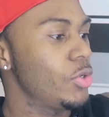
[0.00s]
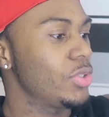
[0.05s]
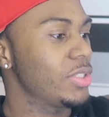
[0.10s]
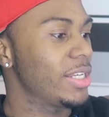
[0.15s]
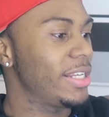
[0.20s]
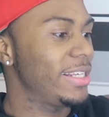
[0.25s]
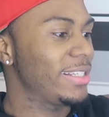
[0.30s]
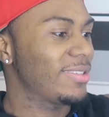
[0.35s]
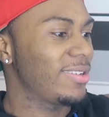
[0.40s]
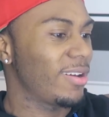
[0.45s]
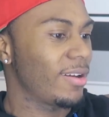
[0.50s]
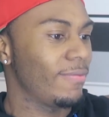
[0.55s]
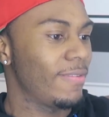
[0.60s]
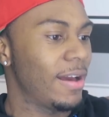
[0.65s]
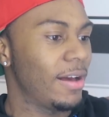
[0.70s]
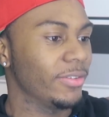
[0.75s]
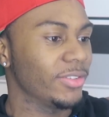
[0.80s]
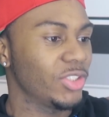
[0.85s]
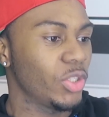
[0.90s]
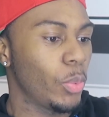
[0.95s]
Usually it's like
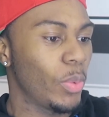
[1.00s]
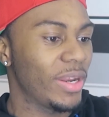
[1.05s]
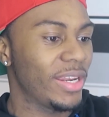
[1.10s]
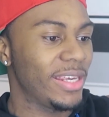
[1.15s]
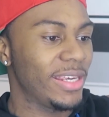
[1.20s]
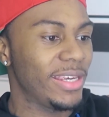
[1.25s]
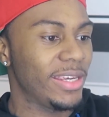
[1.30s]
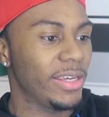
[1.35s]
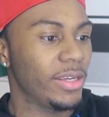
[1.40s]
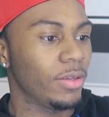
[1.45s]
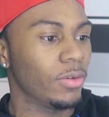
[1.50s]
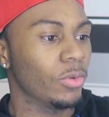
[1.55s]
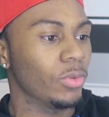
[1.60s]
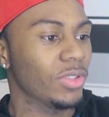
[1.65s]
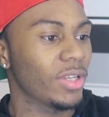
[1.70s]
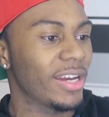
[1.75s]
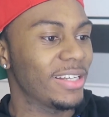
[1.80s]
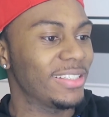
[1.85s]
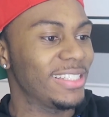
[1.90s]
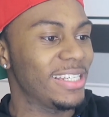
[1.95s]
around 20
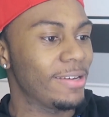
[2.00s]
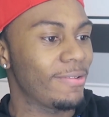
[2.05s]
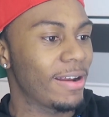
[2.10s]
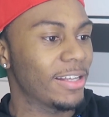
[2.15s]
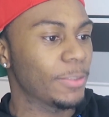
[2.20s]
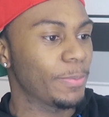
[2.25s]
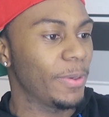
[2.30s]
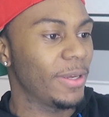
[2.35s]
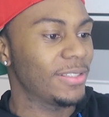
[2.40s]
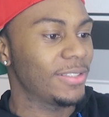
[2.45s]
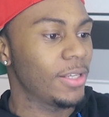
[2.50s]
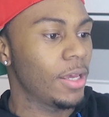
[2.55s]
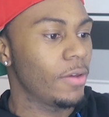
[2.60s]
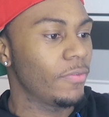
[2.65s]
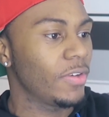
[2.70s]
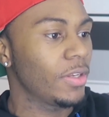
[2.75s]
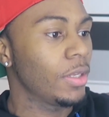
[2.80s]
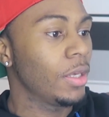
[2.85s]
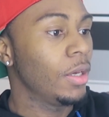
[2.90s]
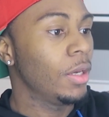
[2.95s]
or 19 grams per
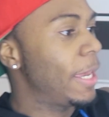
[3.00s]
serving.